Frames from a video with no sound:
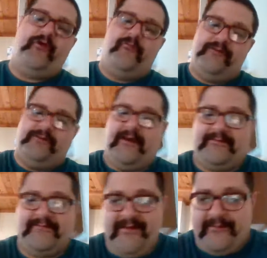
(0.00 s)

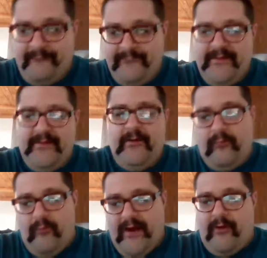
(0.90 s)
COVID-19.
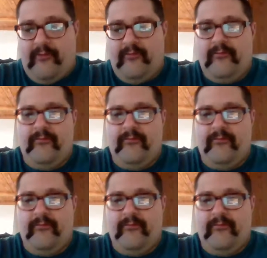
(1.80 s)
Well,